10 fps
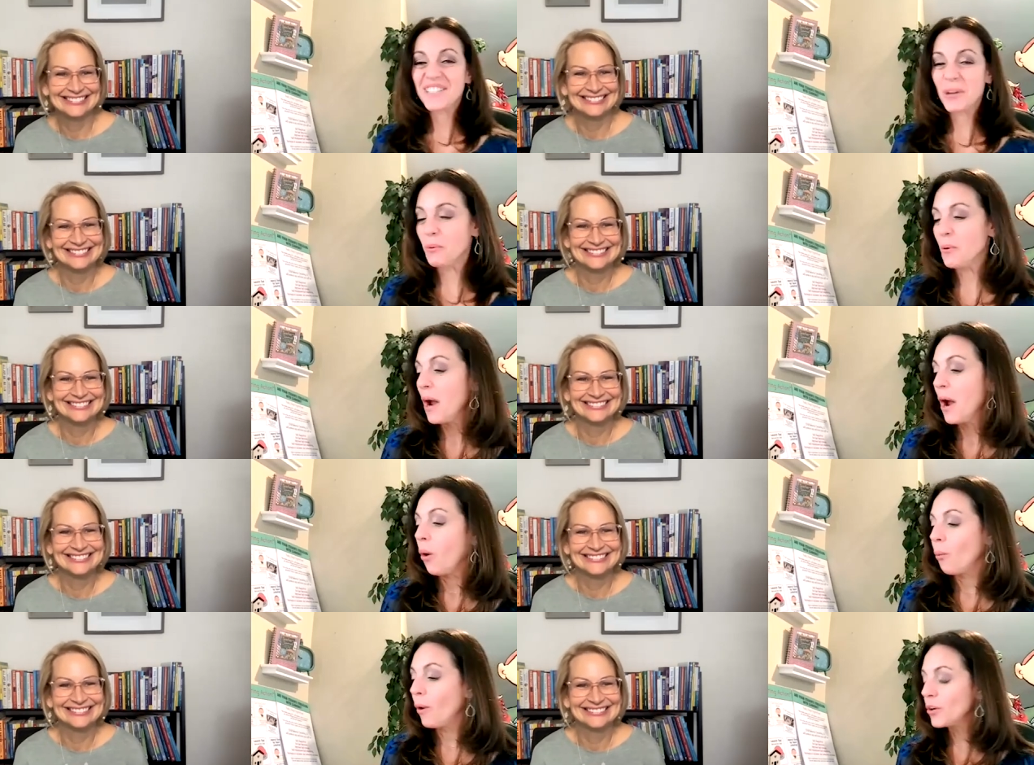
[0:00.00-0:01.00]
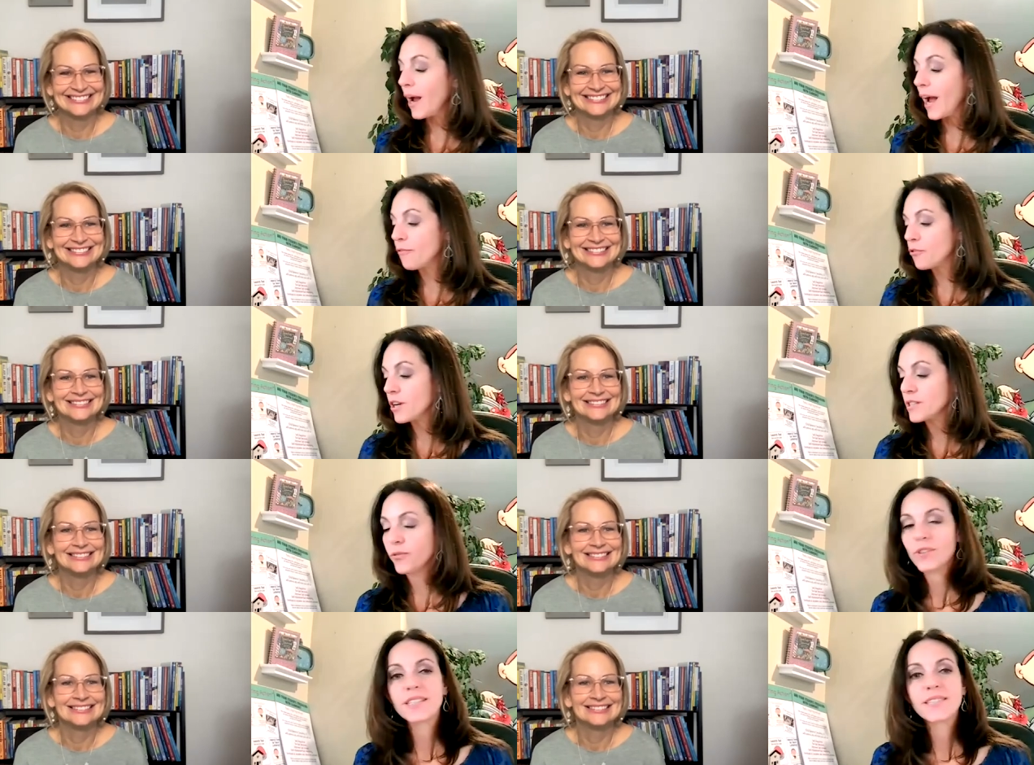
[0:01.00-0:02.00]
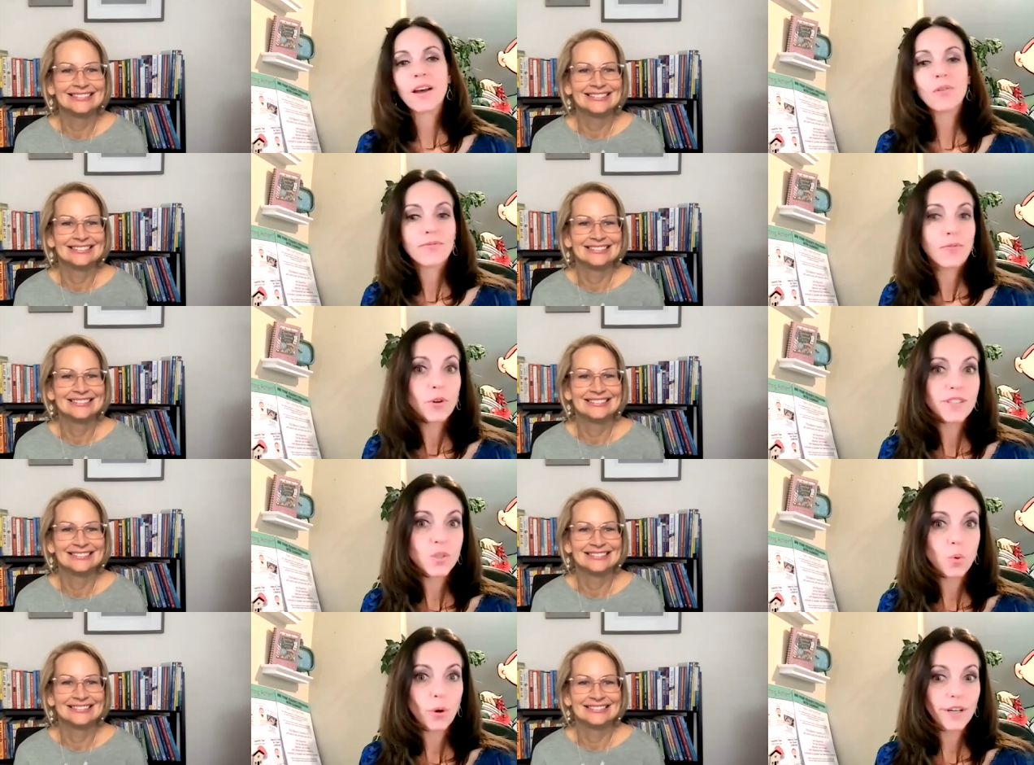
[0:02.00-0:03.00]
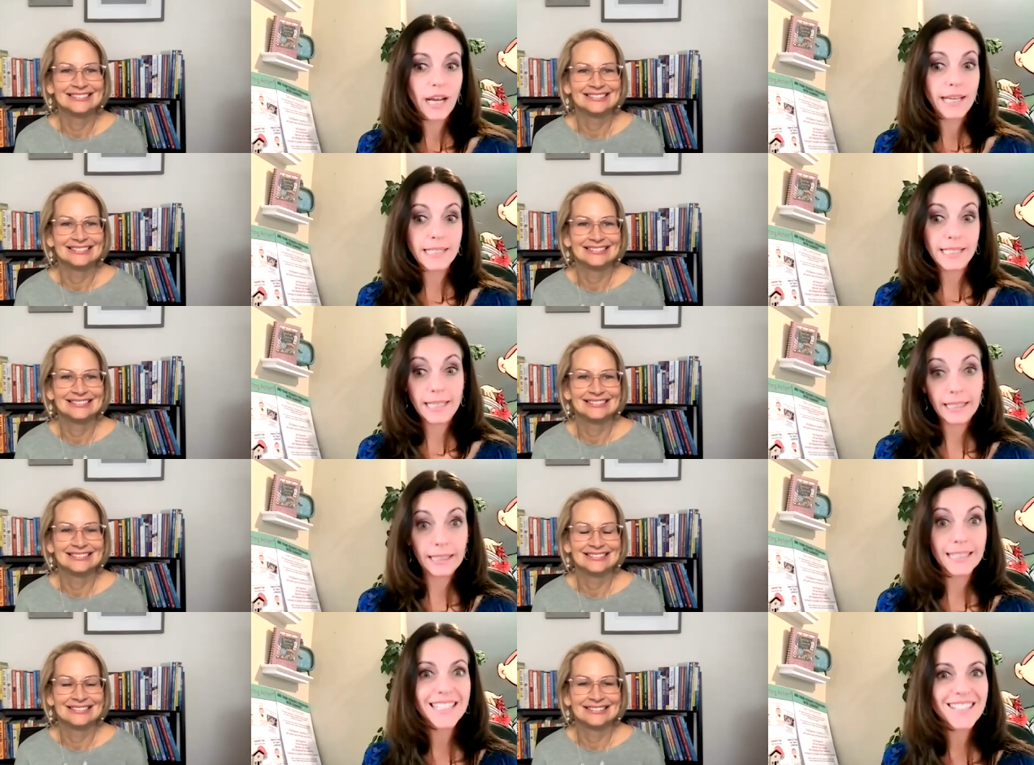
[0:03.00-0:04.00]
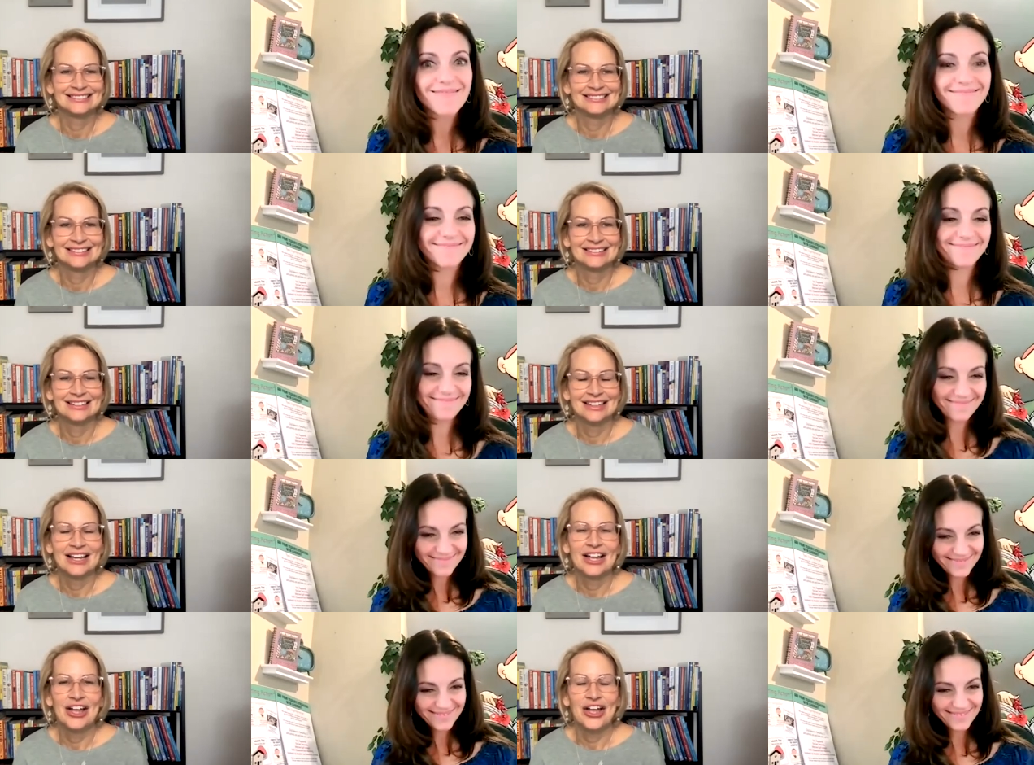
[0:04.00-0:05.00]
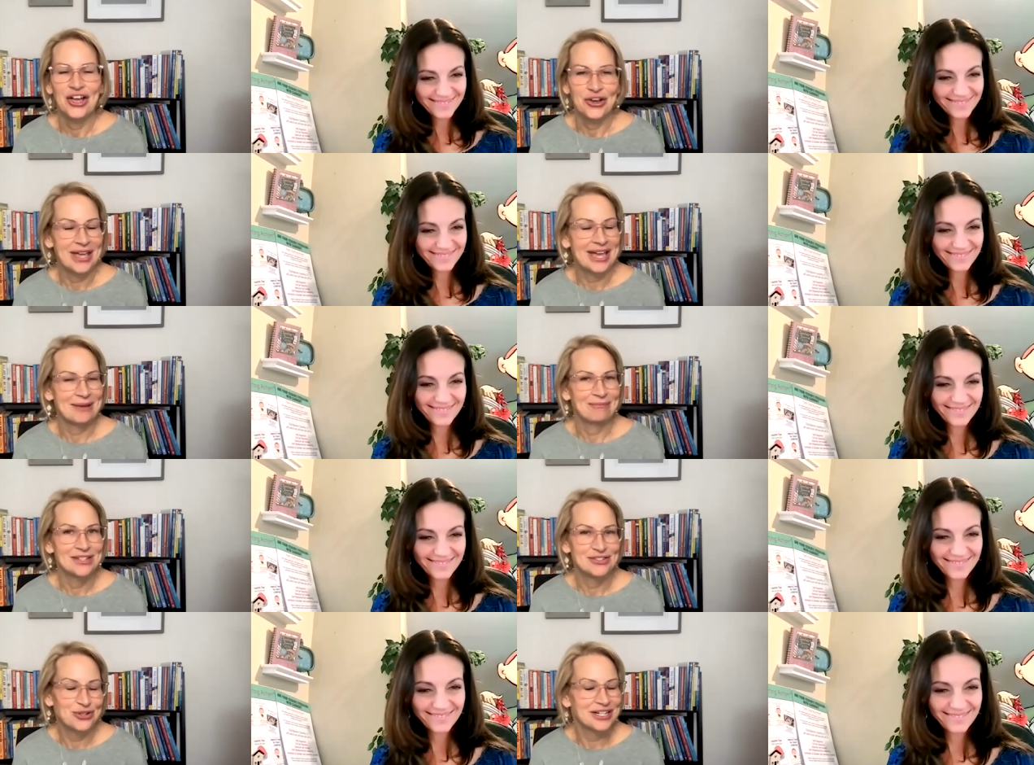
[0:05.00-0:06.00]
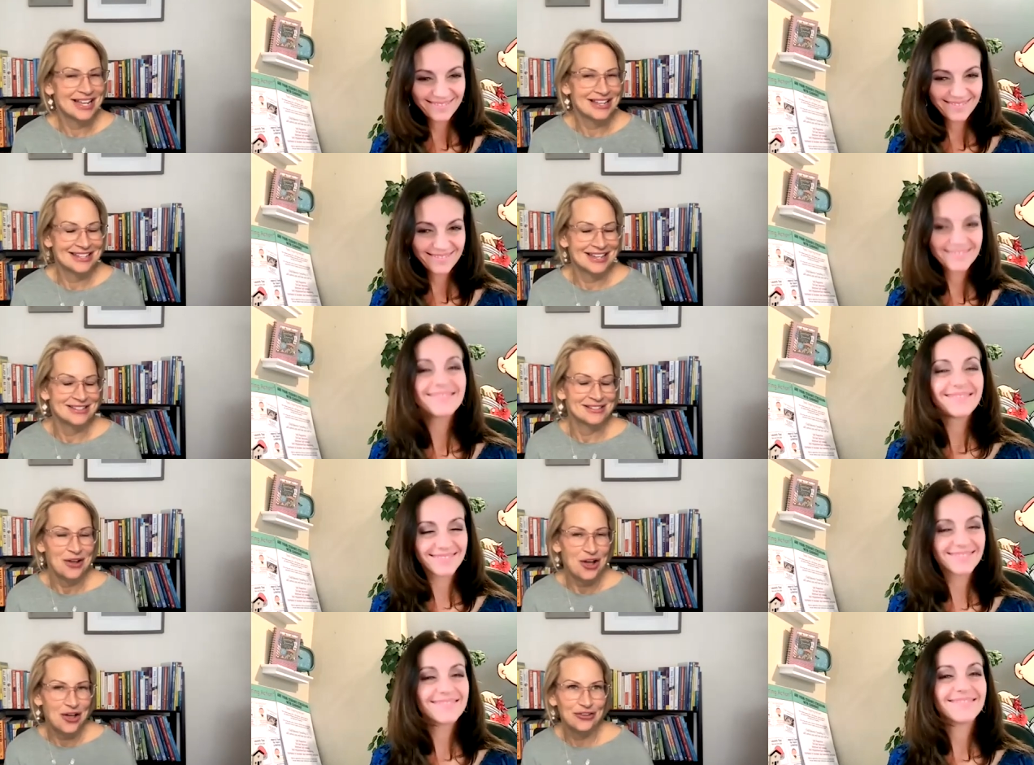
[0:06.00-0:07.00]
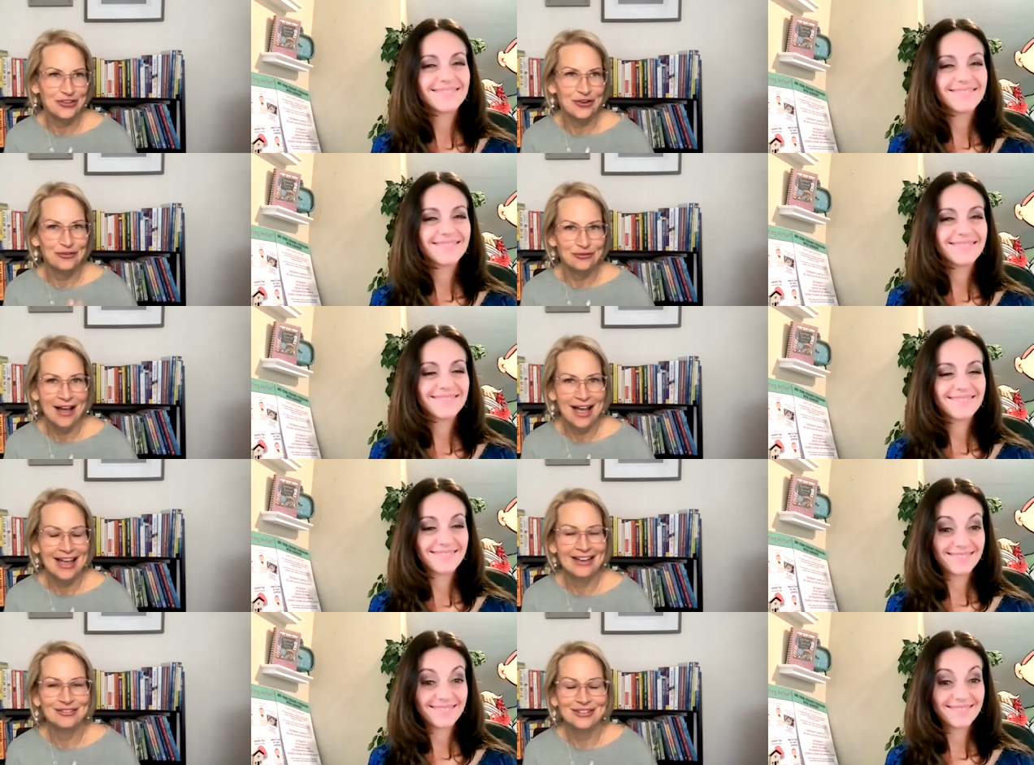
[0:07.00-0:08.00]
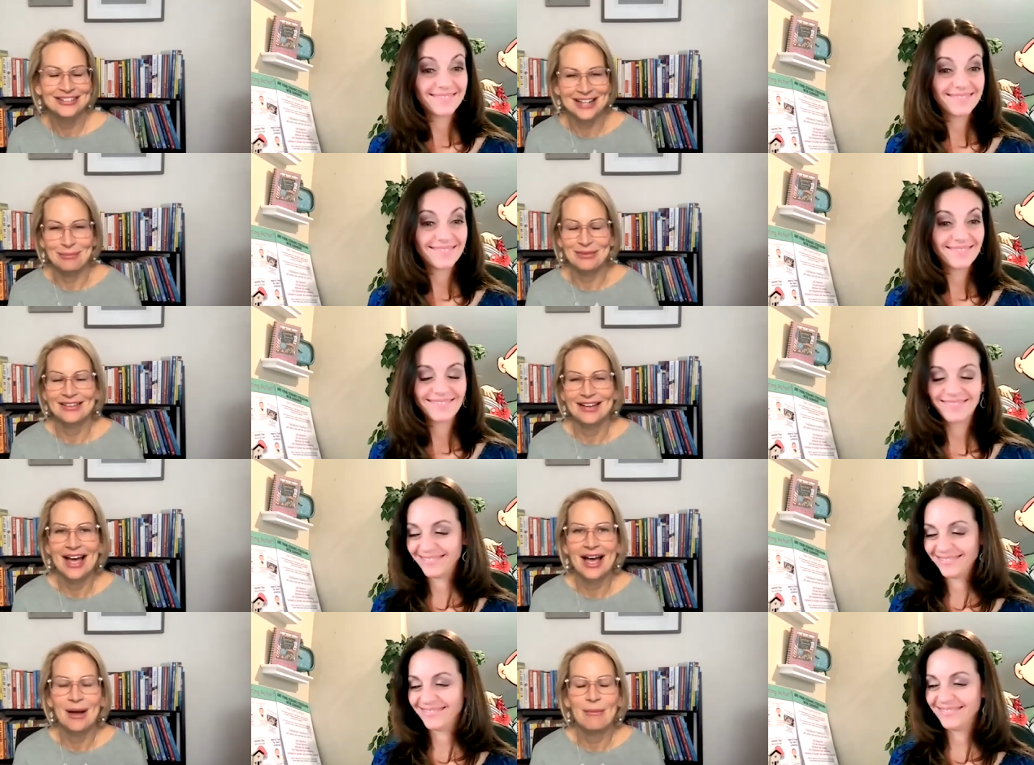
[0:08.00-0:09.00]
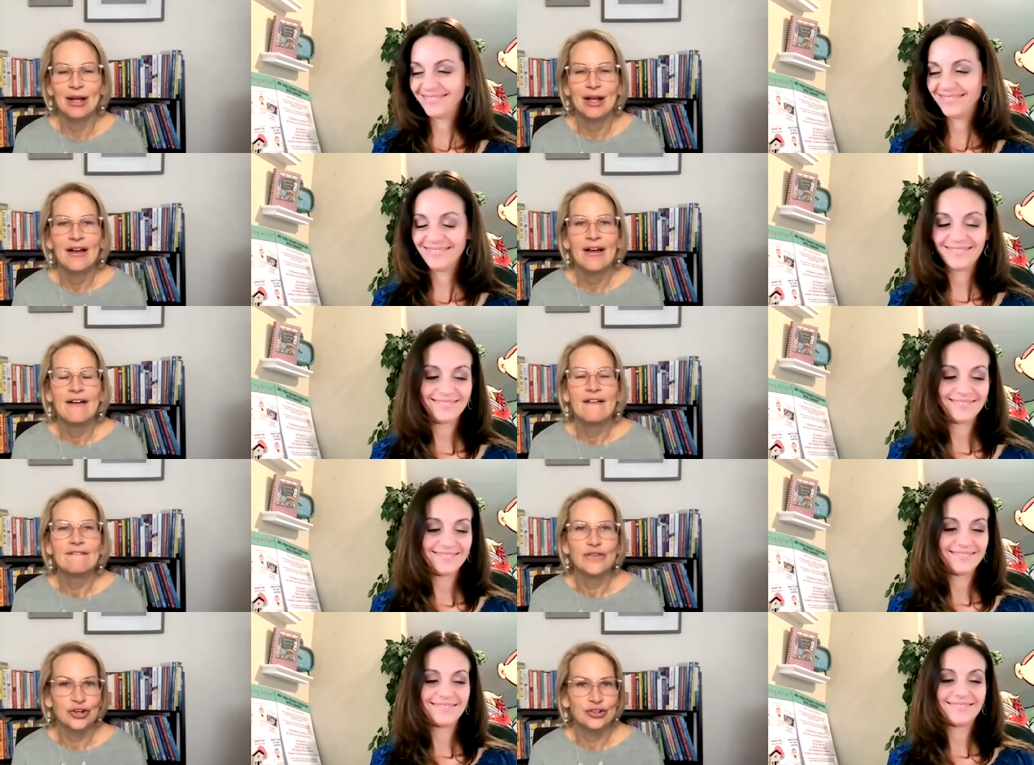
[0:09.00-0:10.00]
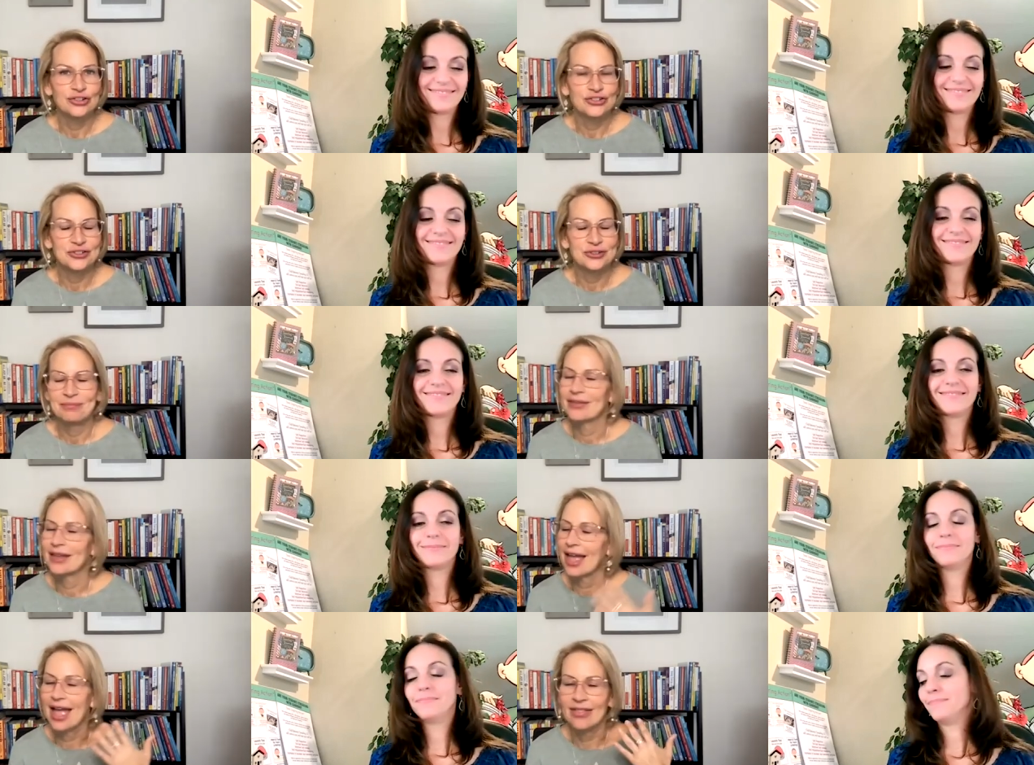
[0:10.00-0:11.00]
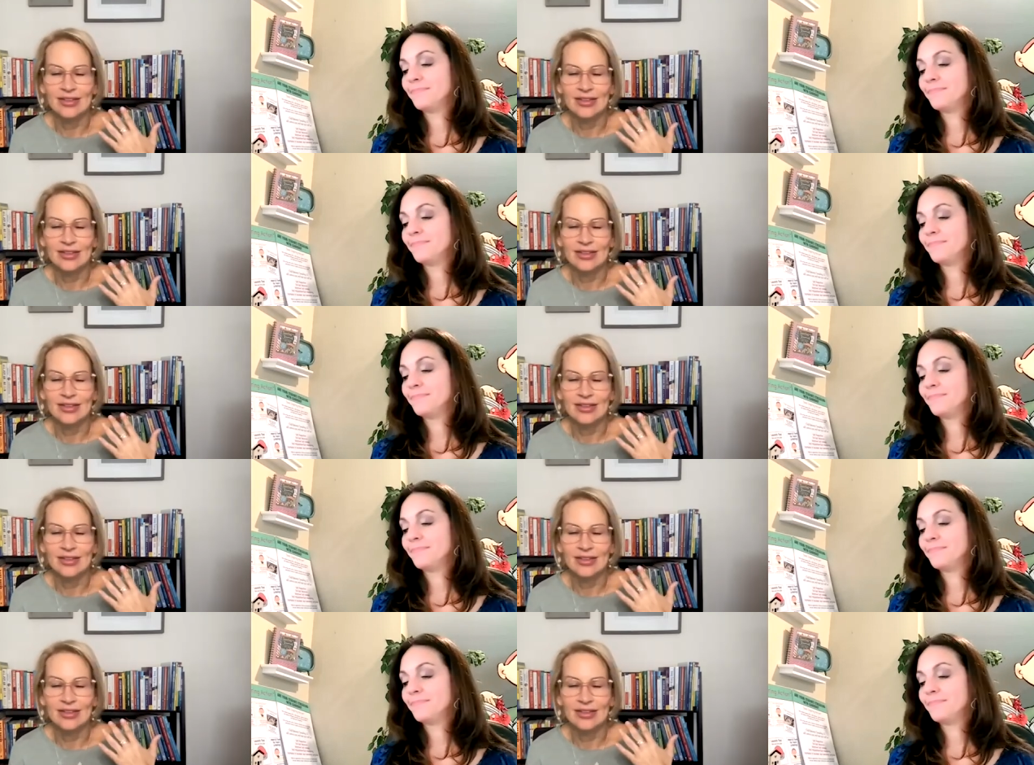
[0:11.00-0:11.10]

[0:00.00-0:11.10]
Speaker 1: so what do you have for us for dis- for disorganized kids
Speaker 2: okay disorganized kids also five tips um, first and